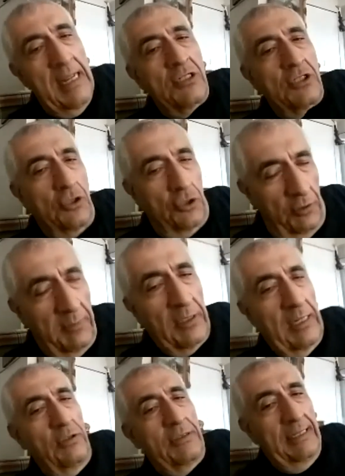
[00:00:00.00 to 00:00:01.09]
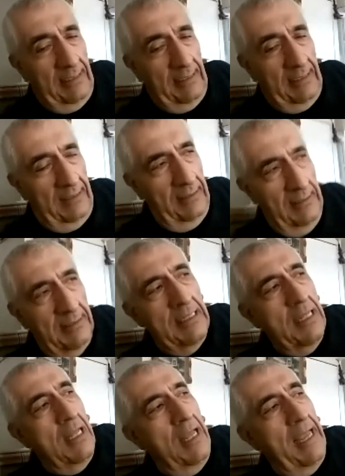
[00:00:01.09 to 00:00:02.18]
She took me to the hotel,
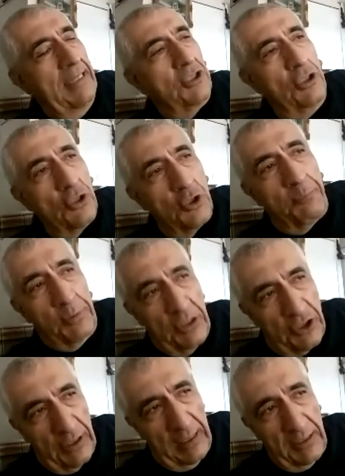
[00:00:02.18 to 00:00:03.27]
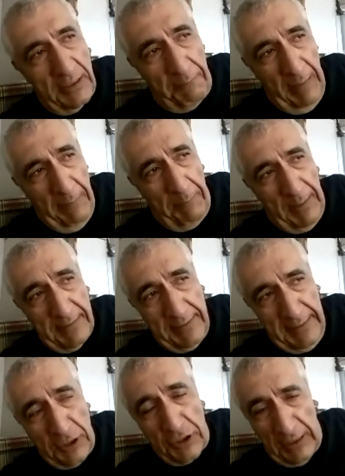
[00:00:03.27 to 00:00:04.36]
and she used to put a chocolate up my butt and
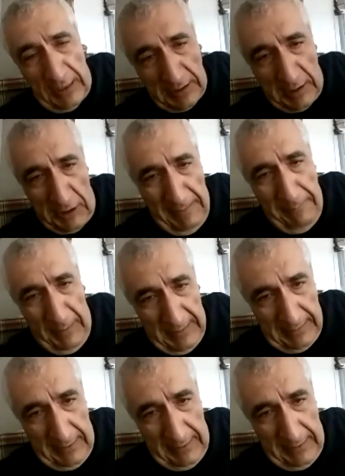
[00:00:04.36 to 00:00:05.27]
eat the chocolate out of my butt.